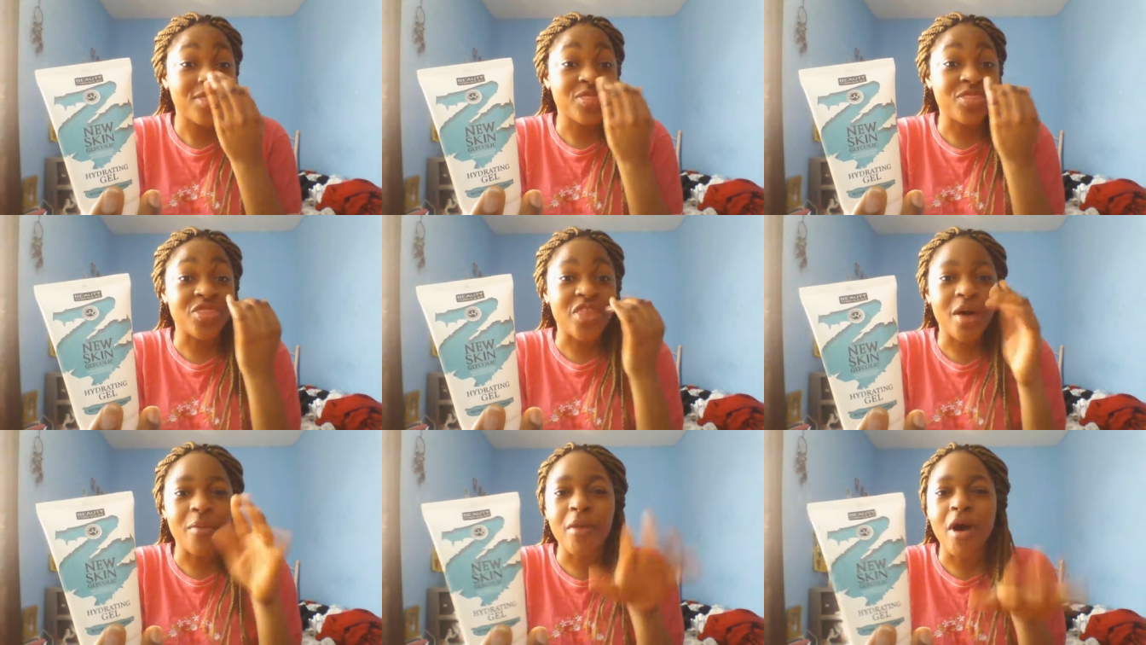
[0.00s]

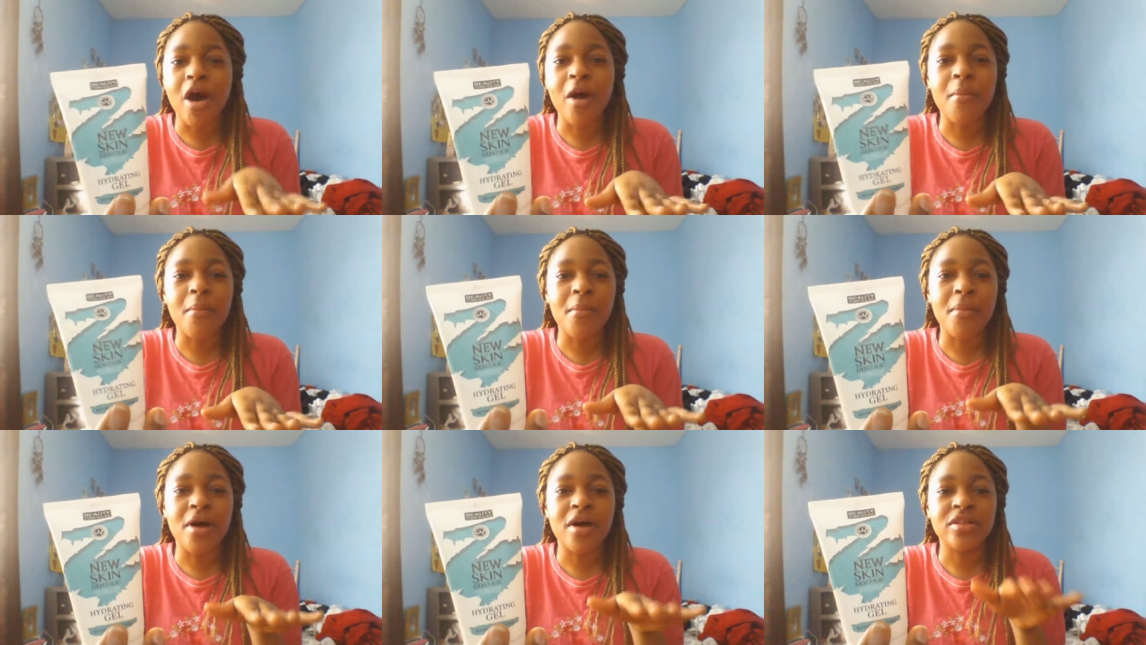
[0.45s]
the
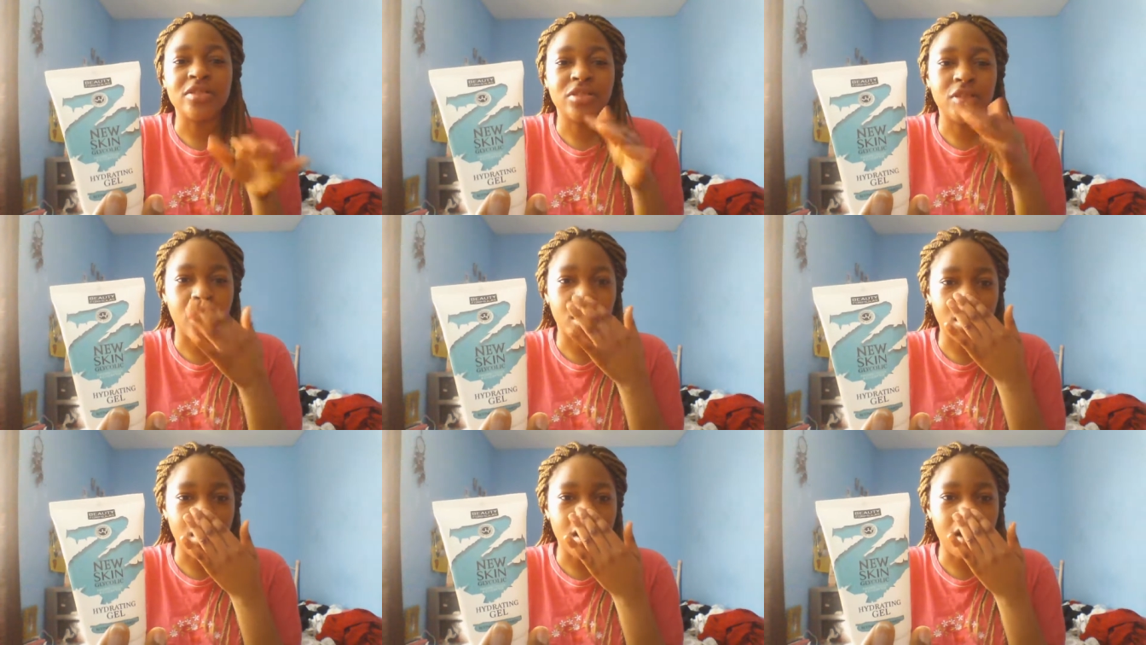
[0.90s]
bomb
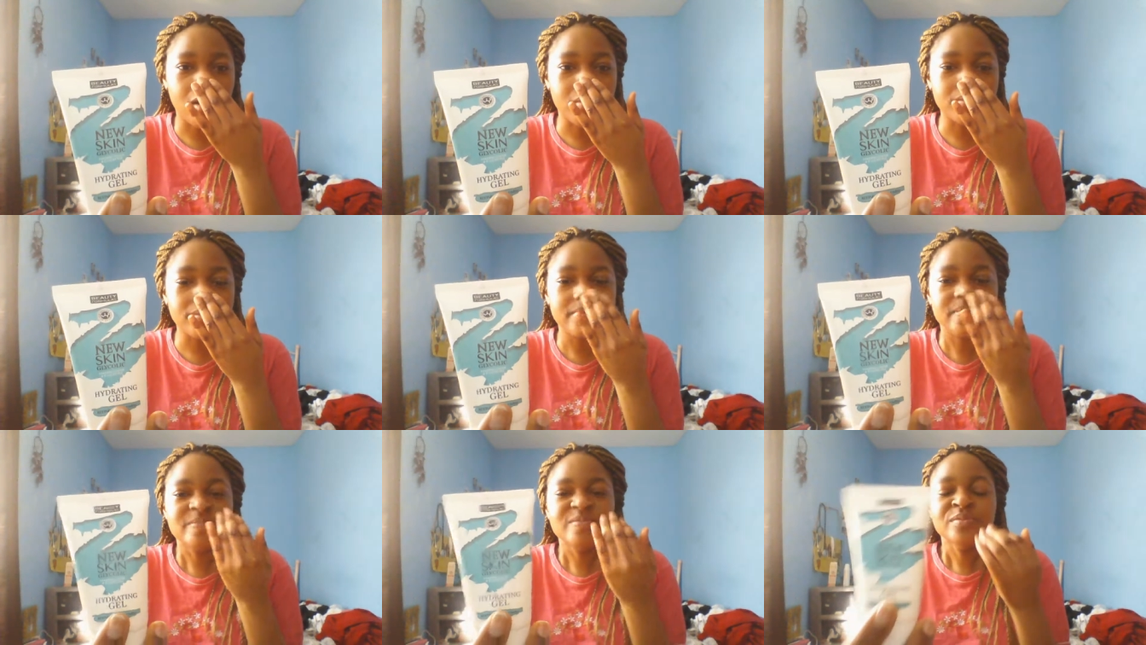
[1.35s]

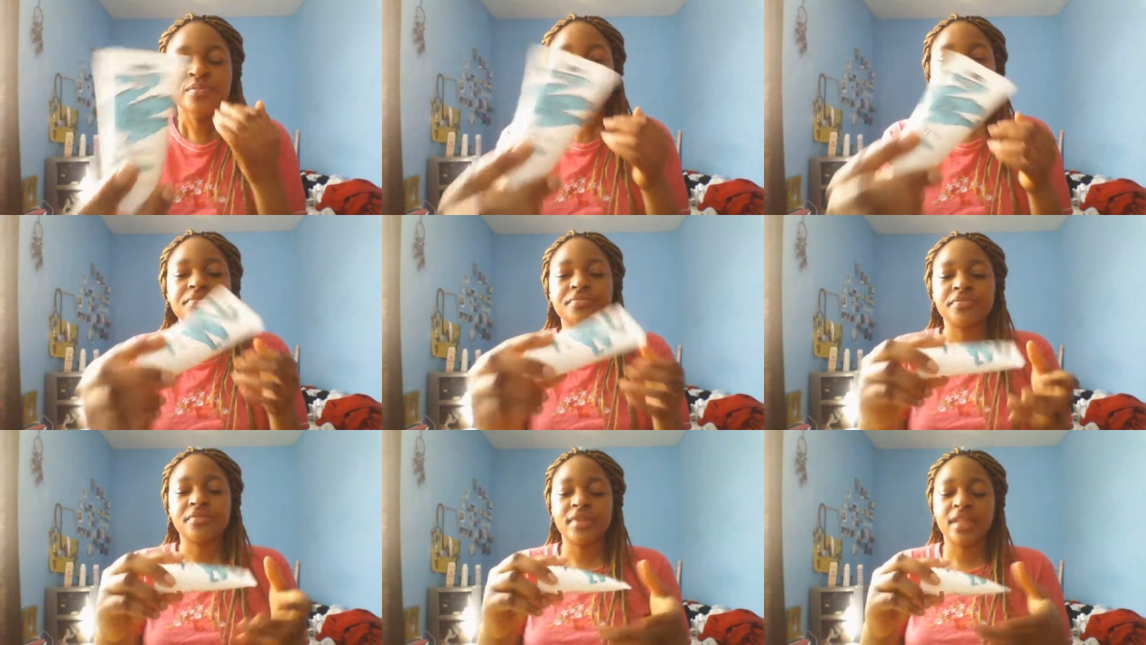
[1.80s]

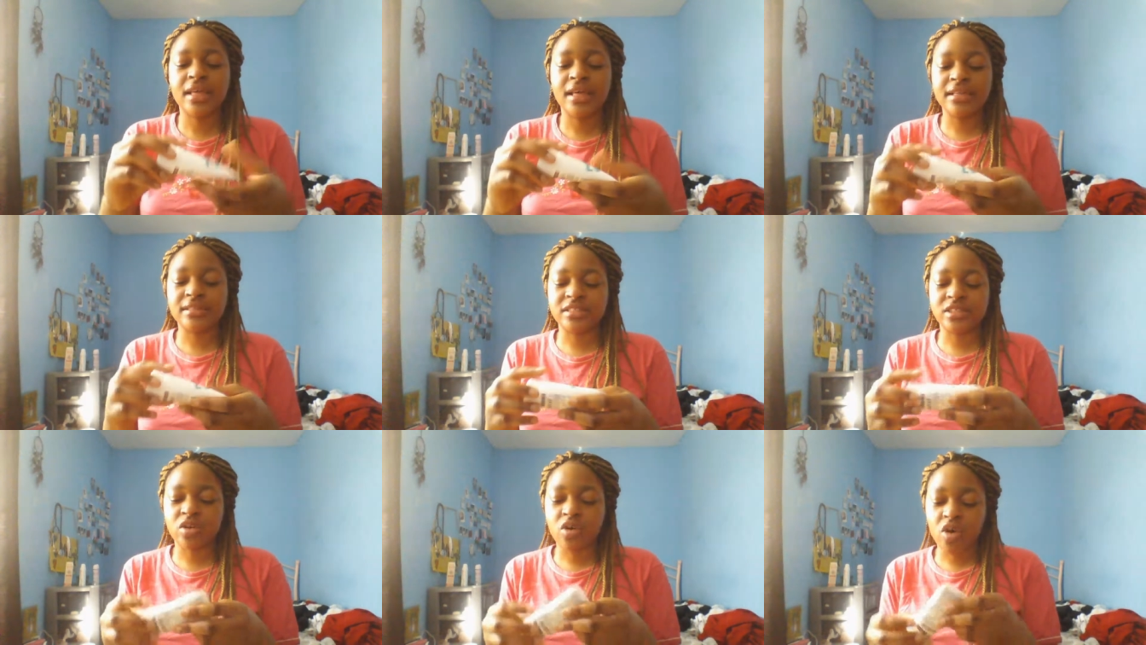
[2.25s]

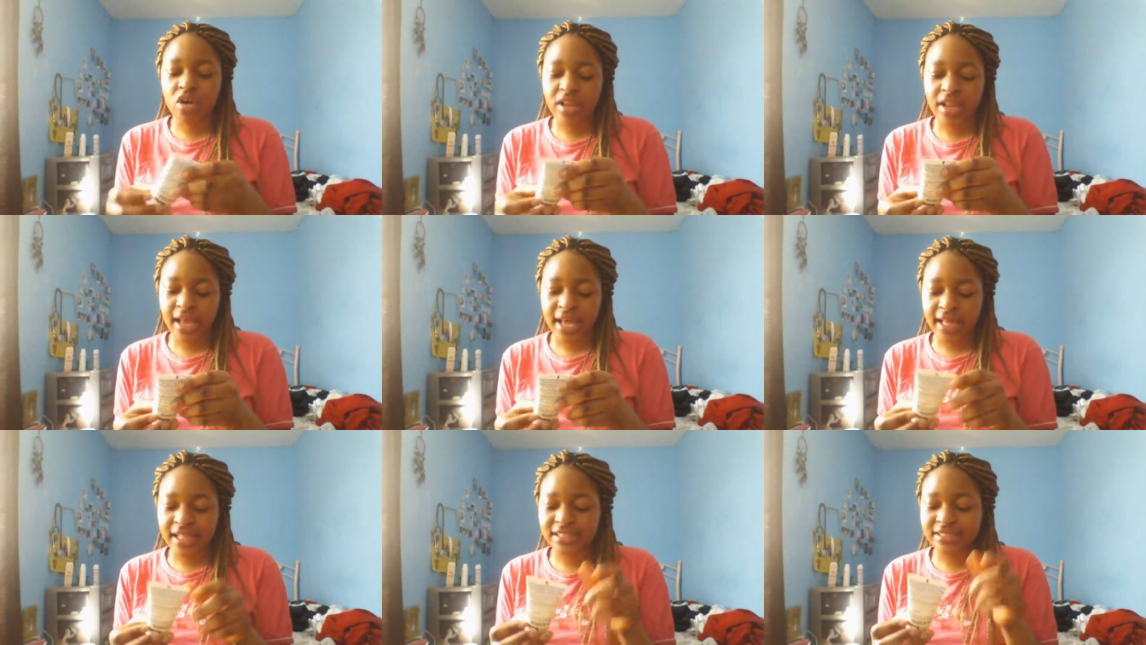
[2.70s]
it's got
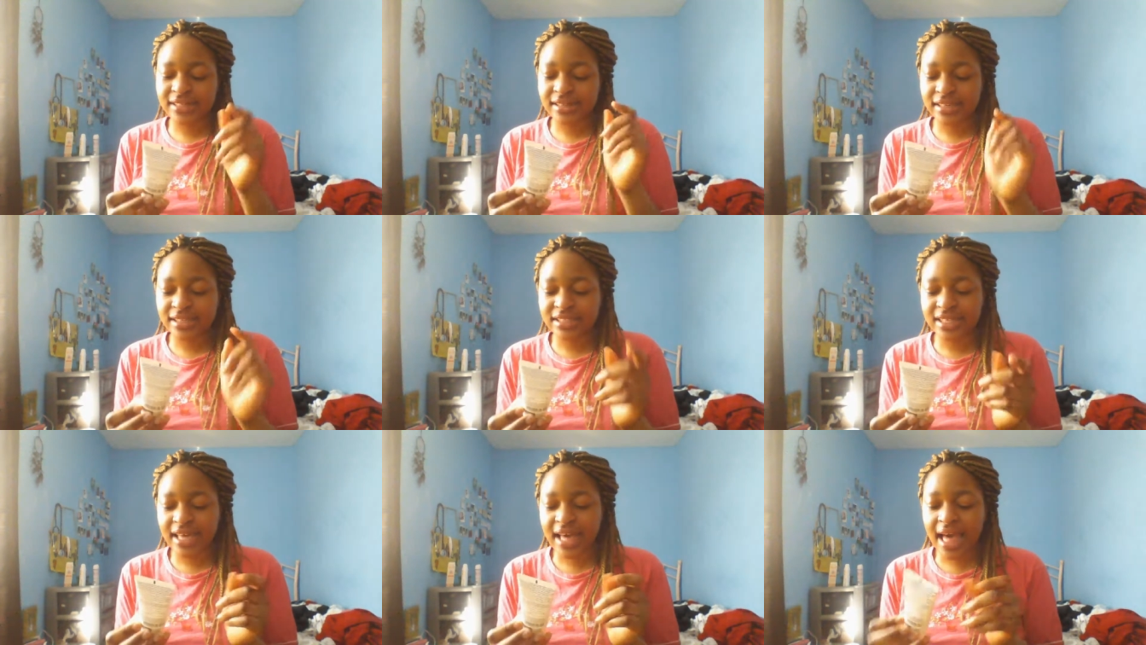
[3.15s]
like
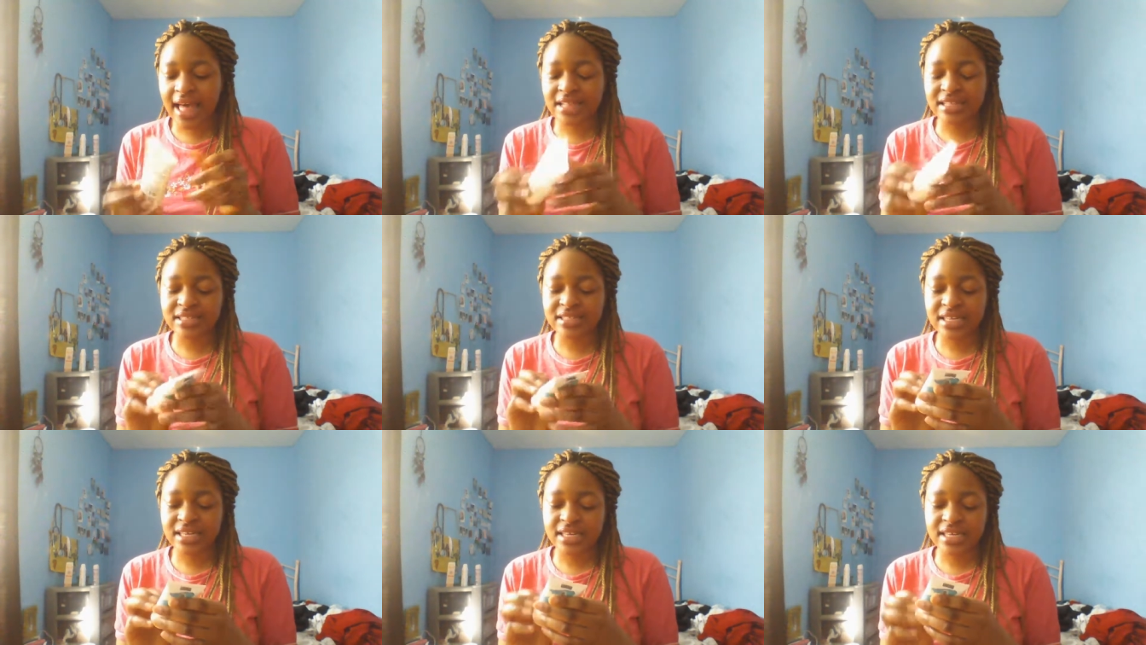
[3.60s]
salicylic
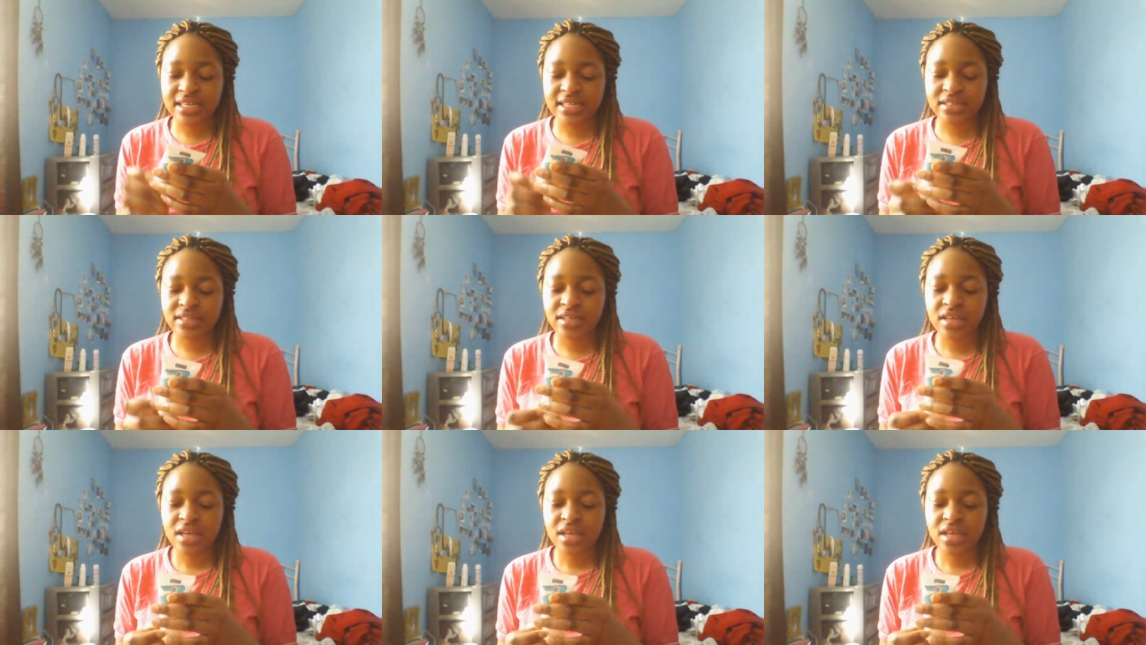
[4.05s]
acid